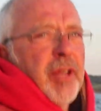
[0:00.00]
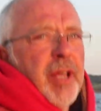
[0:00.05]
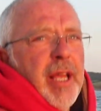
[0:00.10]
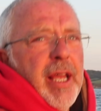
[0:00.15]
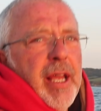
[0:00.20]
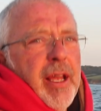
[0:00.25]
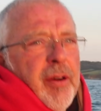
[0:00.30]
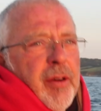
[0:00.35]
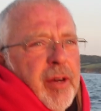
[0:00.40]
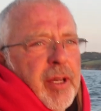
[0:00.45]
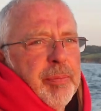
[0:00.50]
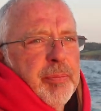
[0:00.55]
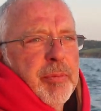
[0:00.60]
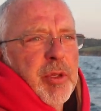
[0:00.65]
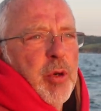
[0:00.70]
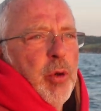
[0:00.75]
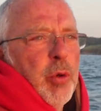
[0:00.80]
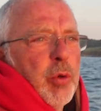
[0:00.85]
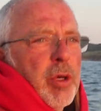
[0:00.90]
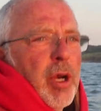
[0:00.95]
here are
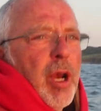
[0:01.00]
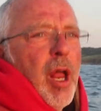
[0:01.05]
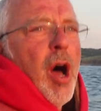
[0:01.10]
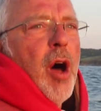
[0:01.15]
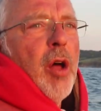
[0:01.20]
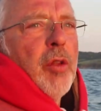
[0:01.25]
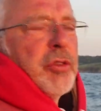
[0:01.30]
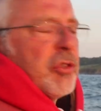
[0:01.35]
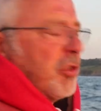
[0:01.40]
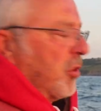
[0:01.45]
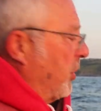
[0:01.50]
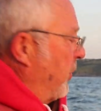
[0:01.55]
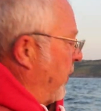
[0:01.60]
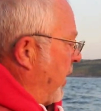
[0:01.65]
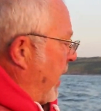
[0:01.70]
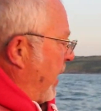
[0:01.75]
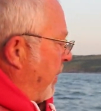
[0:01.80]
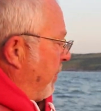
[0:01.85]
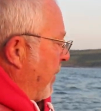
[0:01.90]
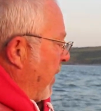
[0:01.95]
called lance, and
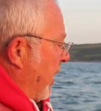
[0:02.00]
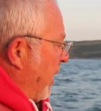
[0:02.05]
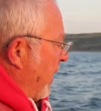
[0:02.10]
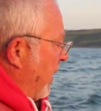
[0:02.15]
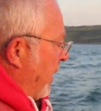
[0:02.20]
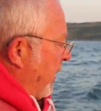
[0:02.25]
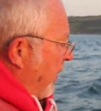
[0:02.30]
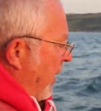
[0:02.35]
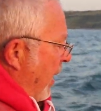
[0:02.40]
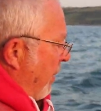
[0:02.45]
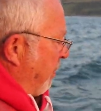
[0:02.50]
they're